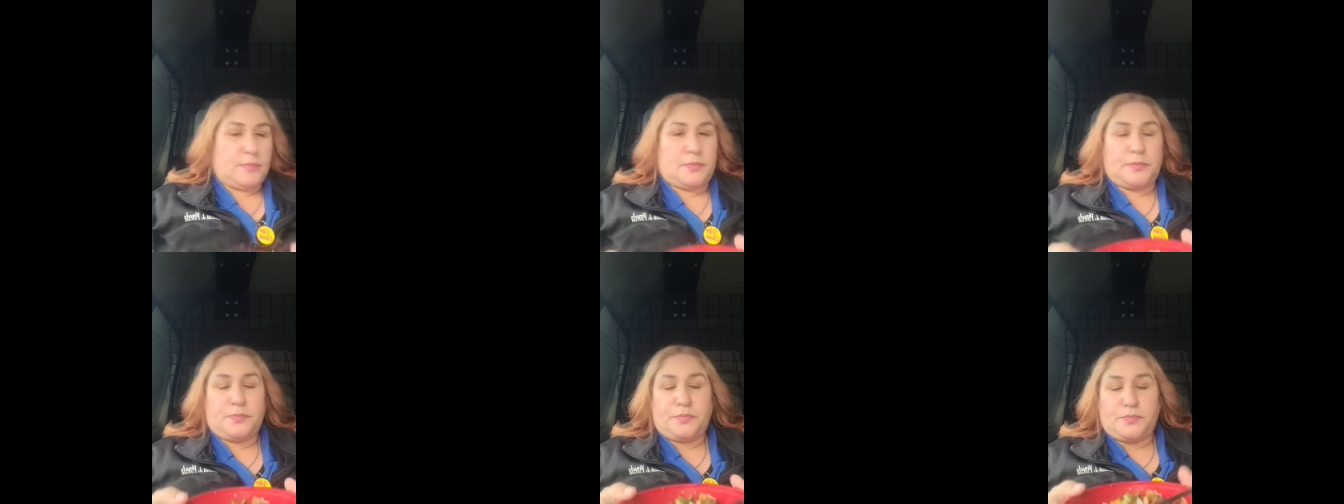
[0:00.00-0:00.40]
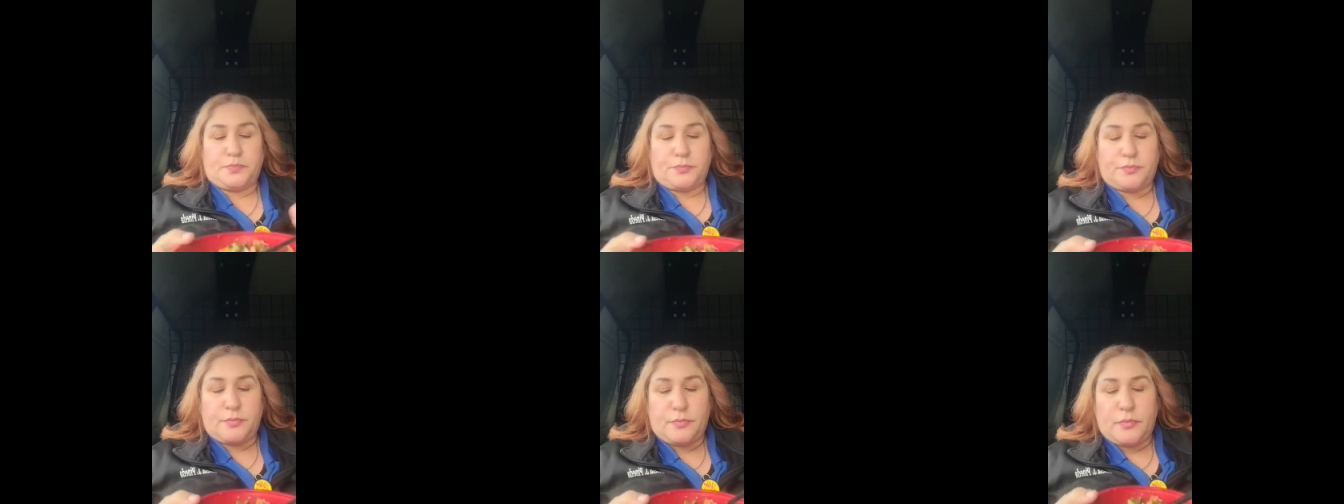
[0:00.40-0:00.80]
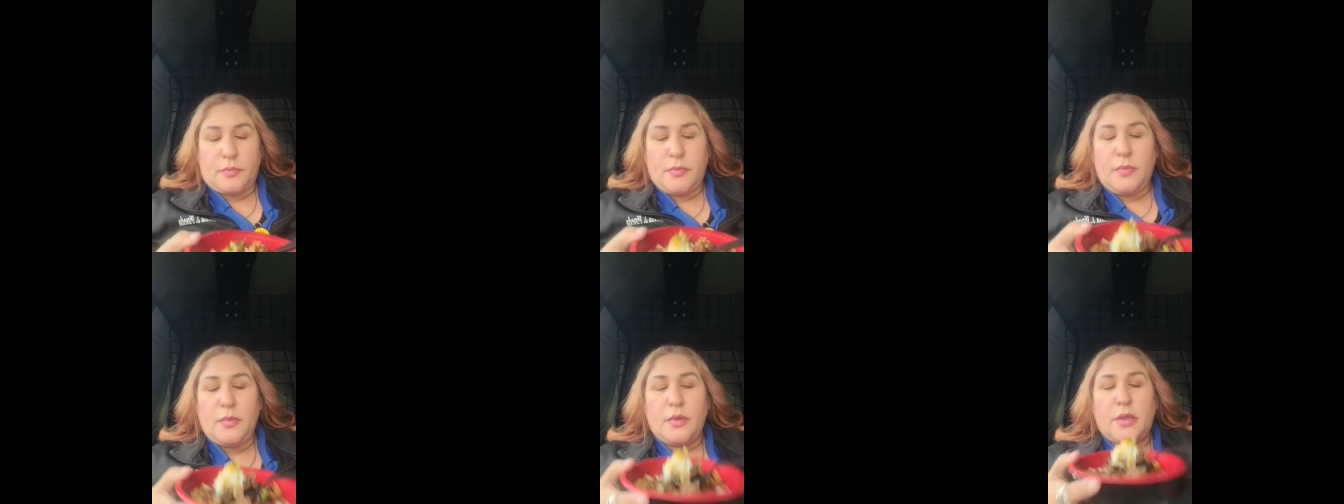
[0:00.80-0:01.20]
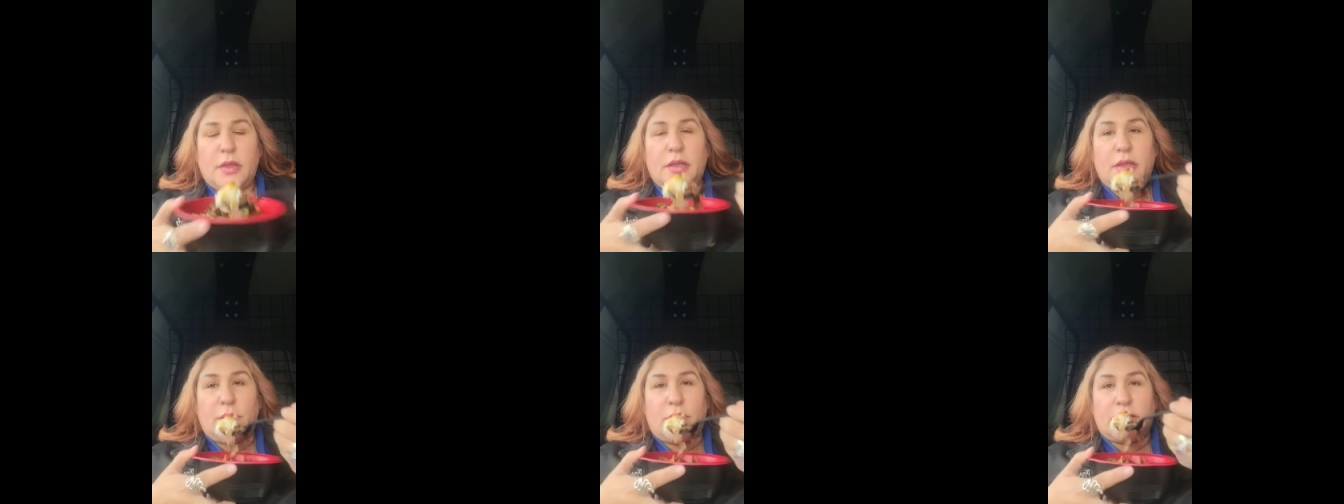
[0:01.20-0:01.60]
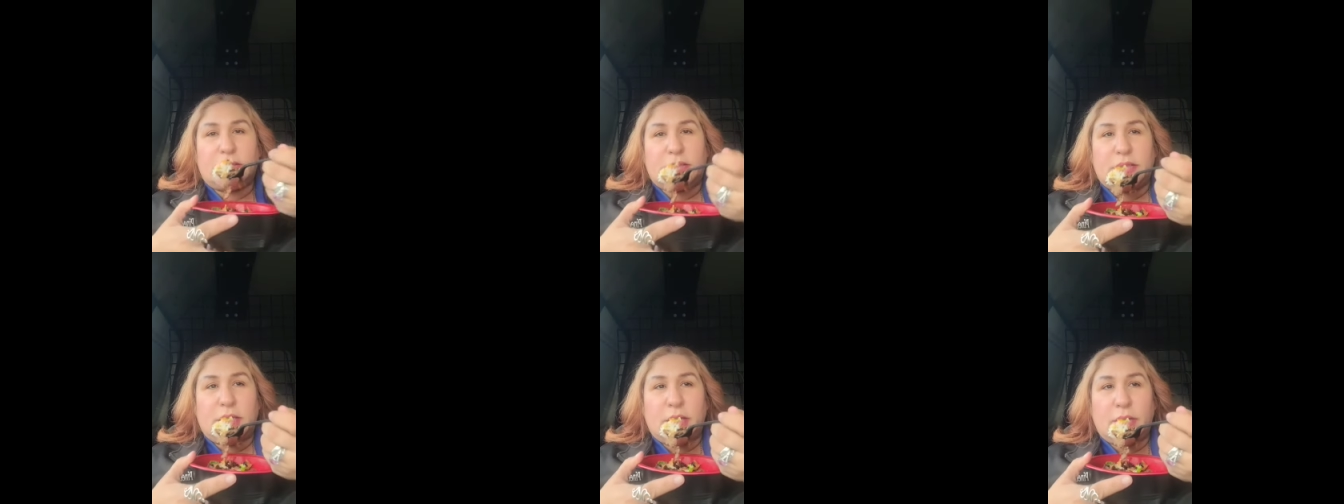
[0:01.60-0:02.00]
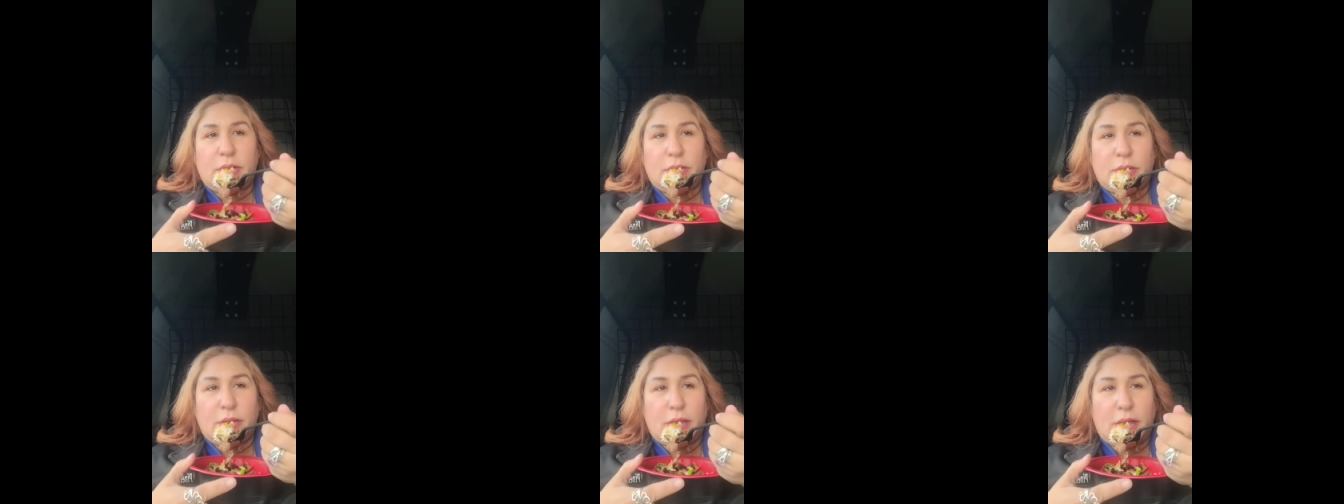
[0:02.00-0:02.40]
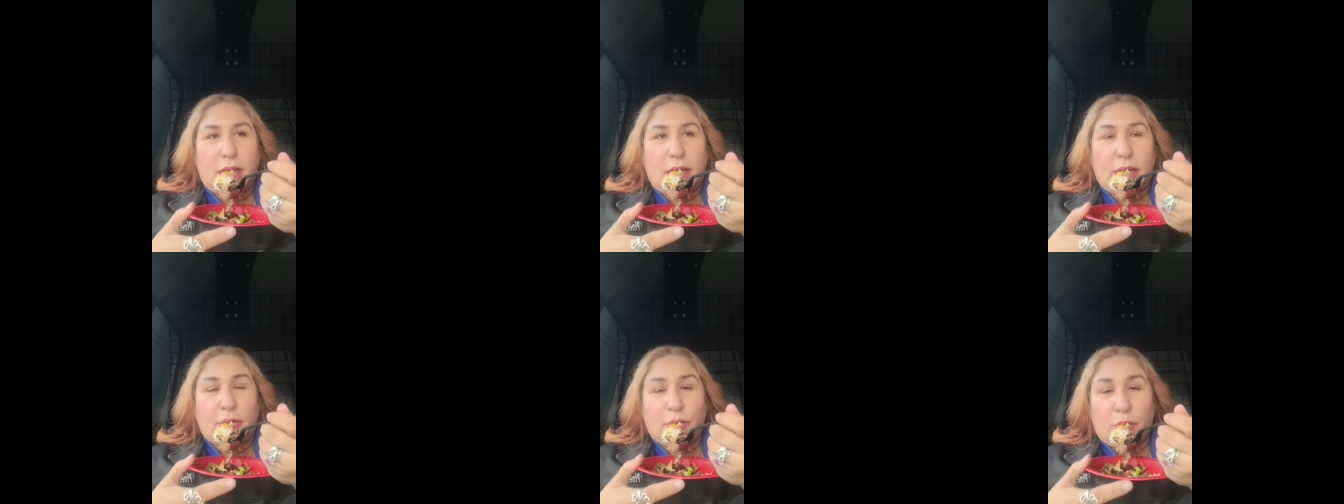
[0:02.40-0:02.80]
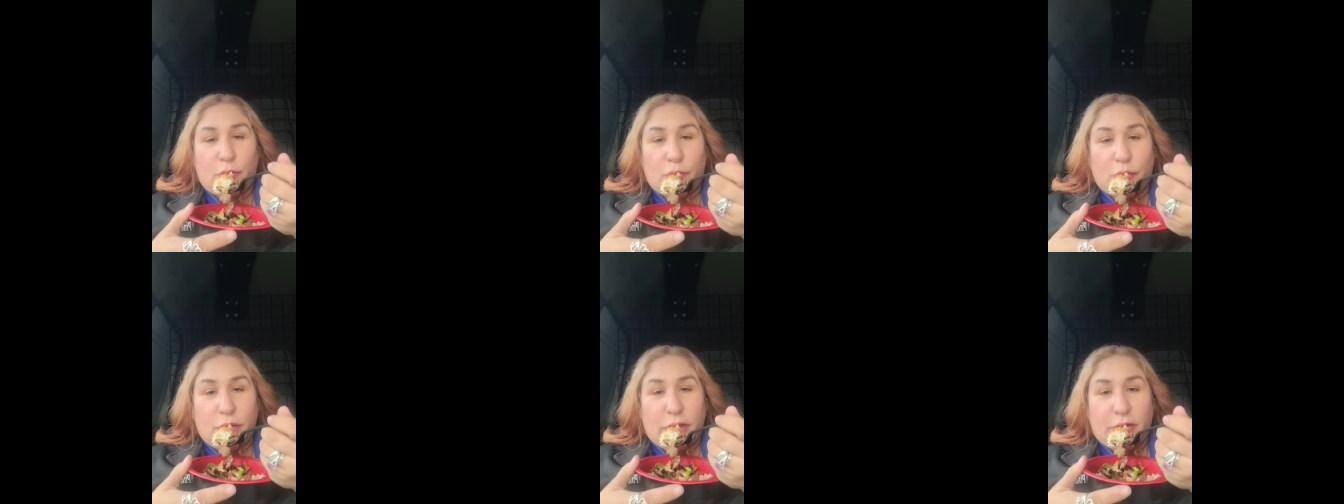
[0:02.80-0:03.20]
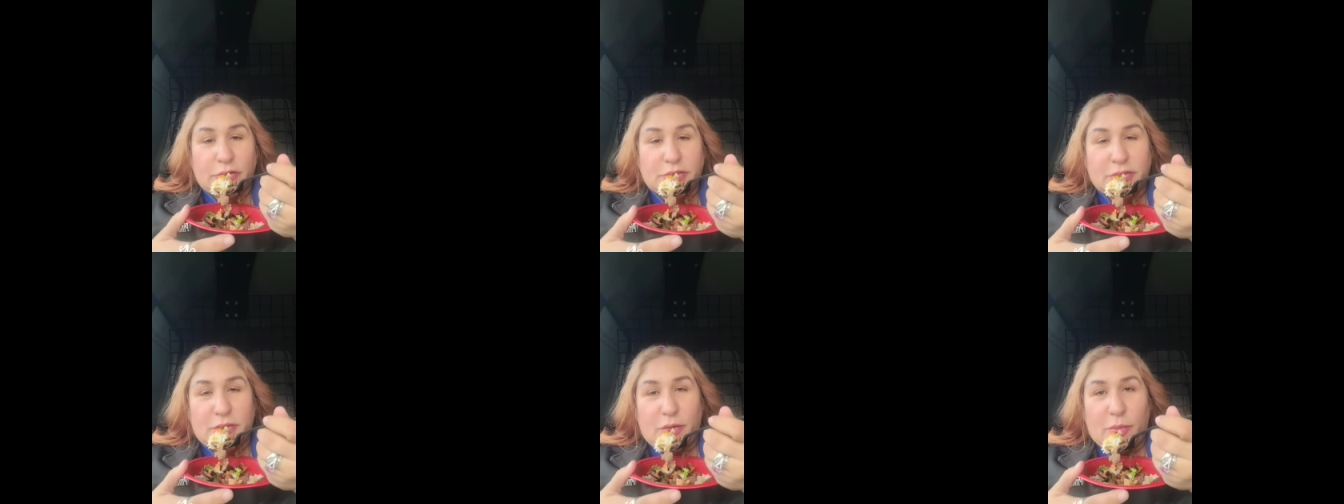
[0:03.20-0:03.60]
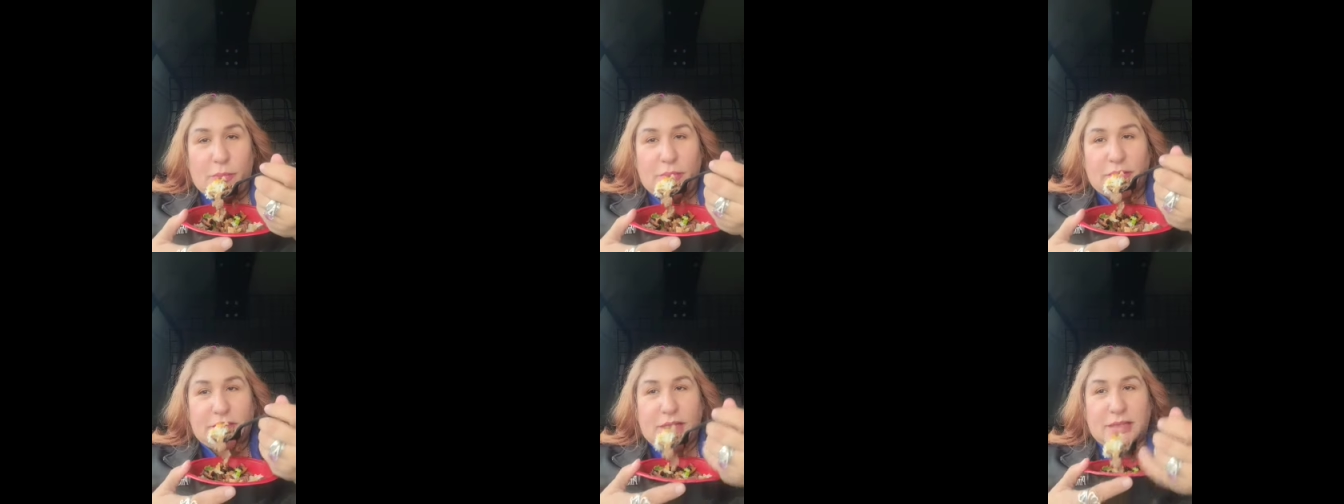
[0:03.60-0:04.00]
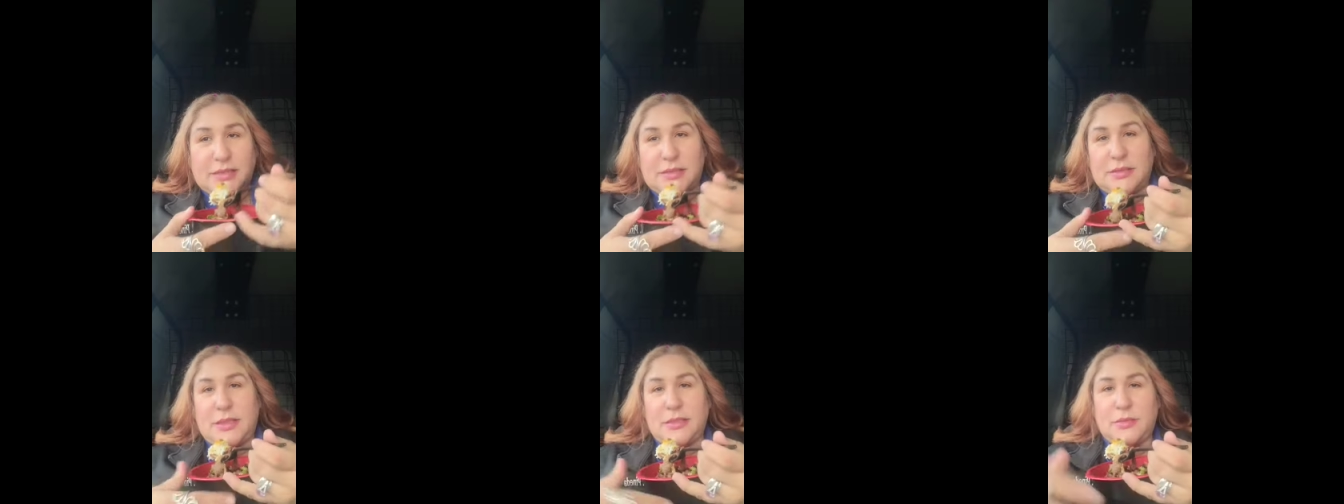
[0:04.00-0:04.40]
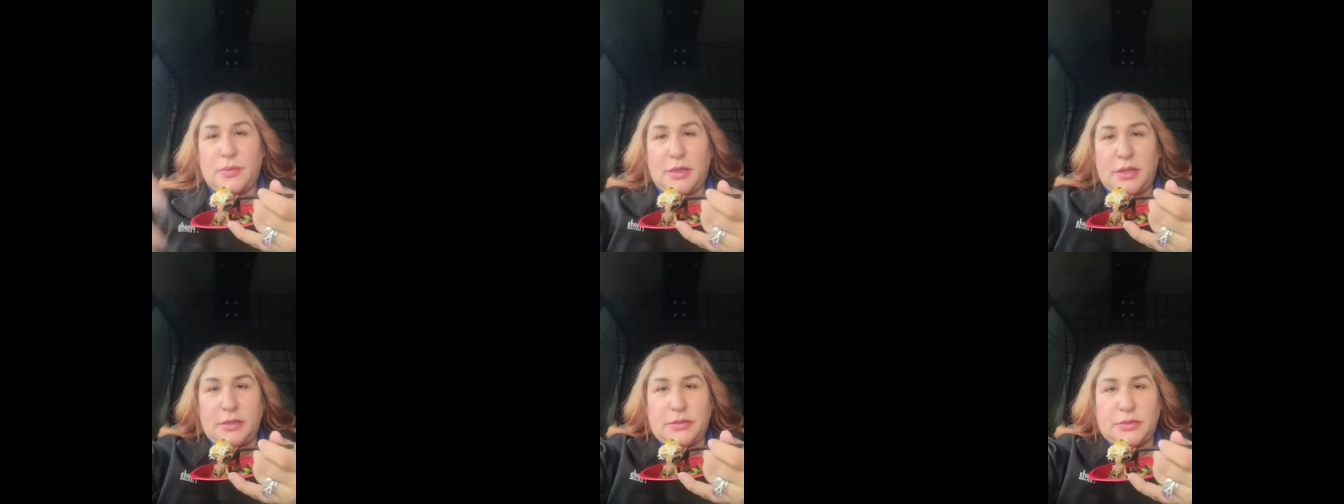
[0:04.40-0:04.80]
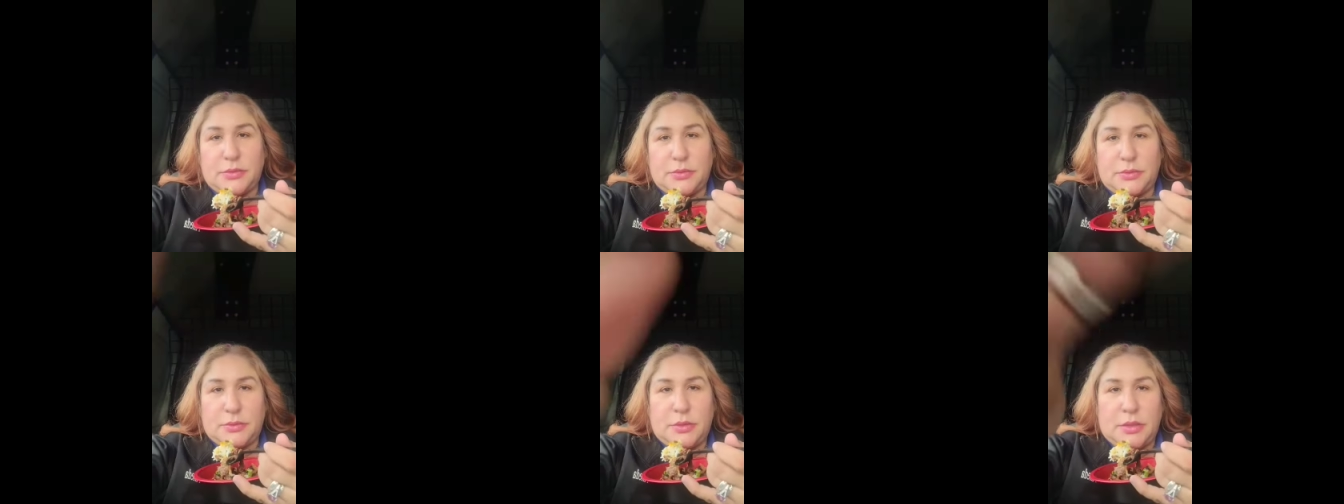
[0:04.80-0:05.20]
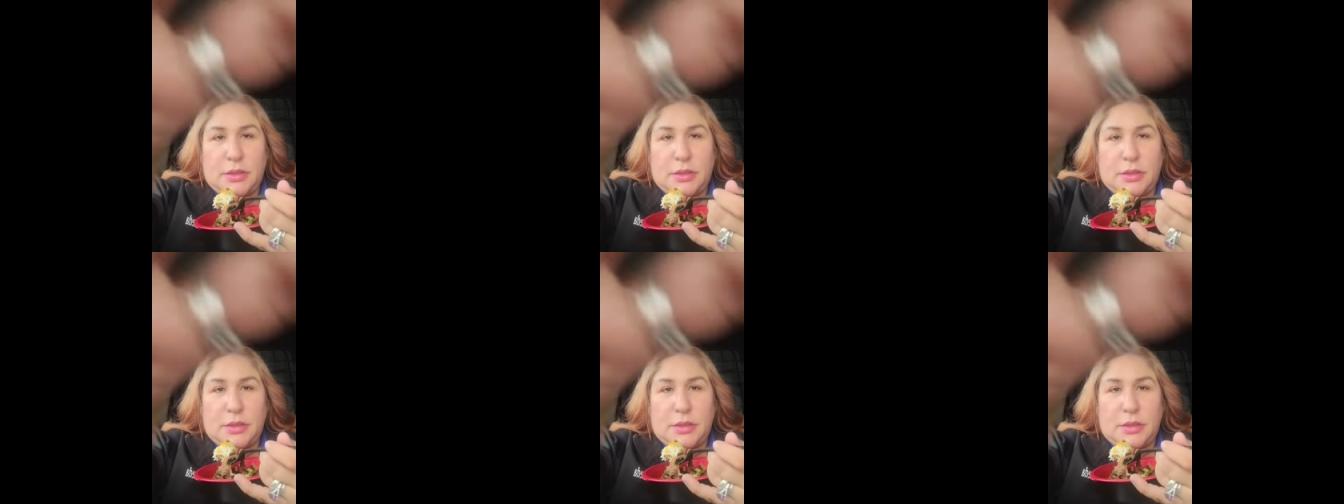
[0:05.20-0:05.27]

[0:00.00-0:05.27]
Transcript: Mm. Anyways, I don't know if you care to know, but that's that's what I do.